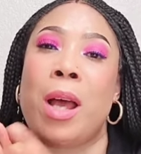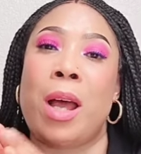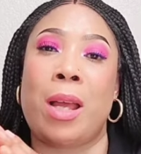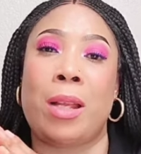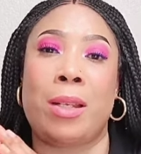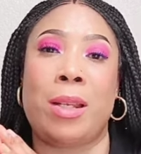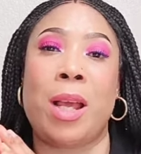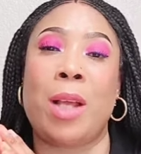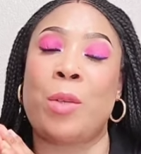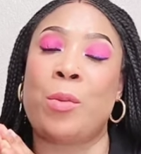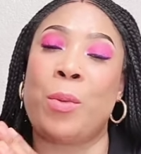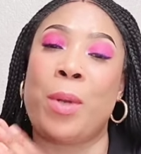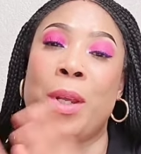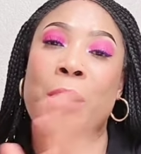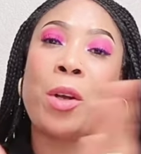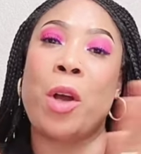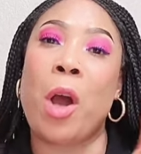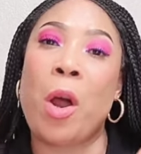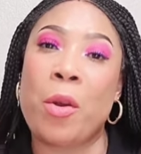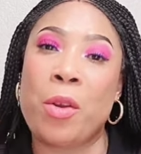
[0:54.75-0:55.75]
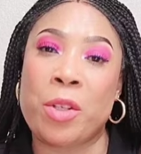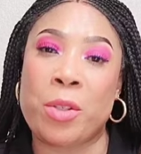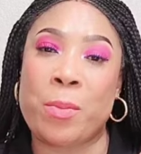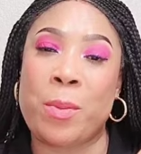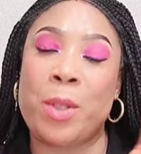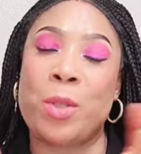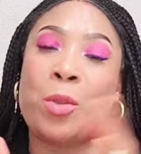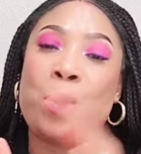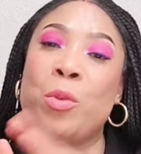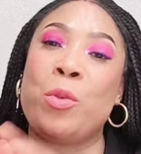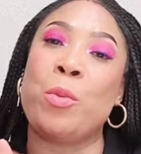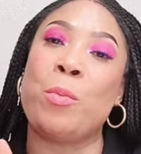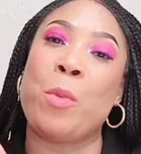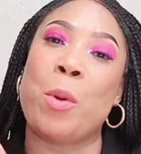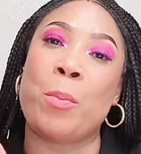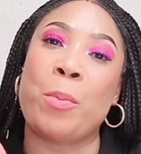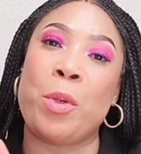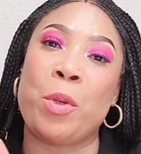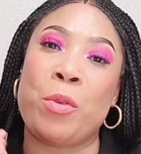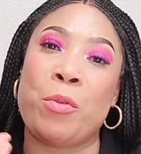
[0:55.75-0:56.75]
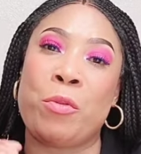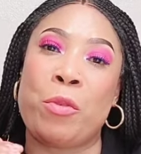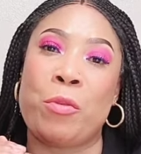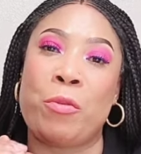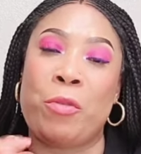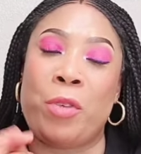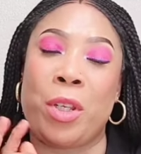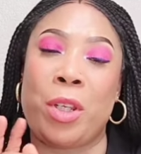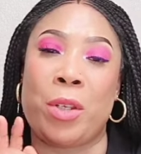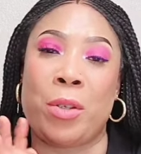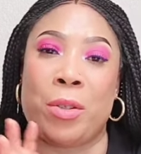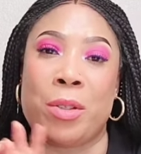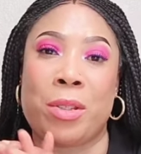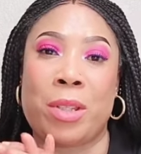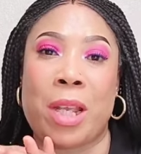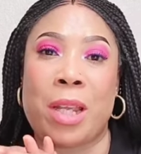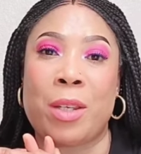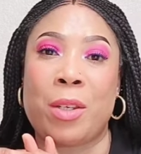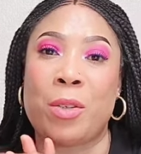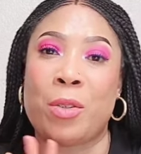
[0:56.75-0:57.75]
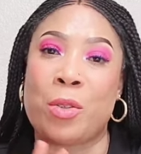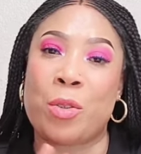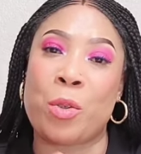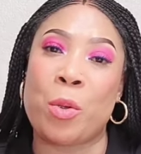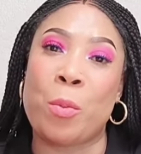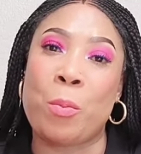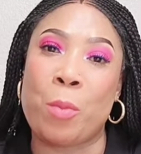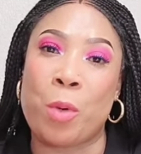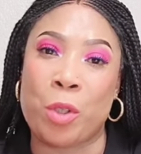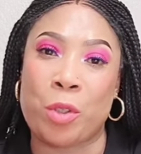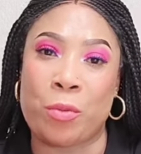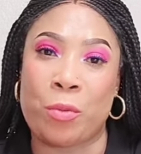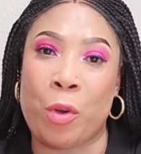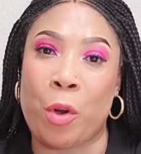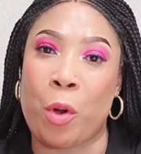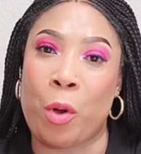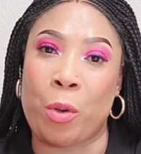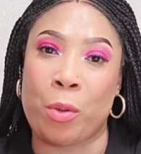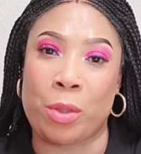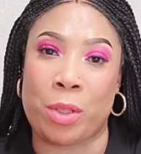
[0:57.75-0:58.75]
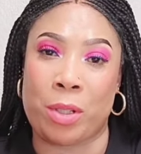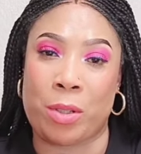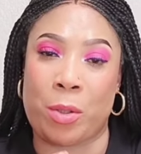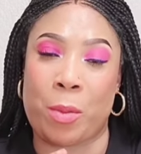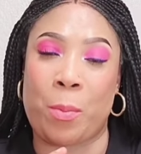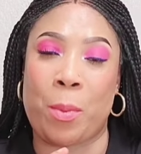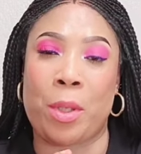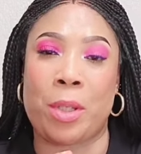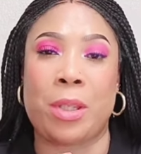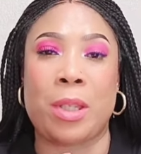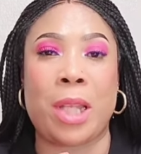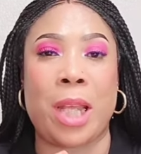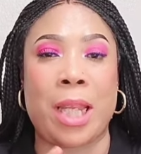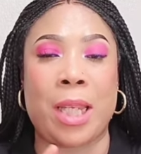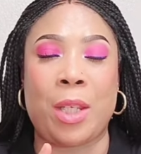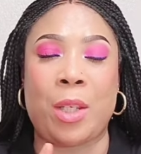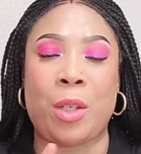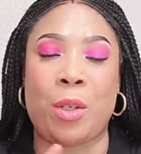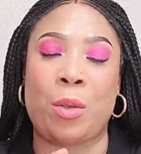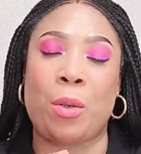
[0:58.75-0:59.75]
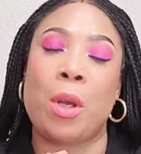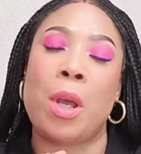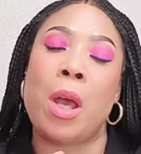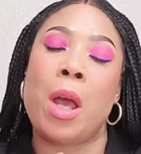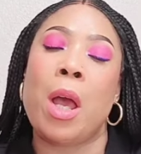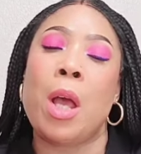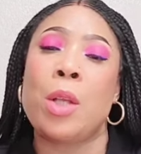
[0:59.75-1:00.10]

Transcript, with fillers: And that will encourage me to do more beautiful videos. Thank you so much for all the support. Thank you.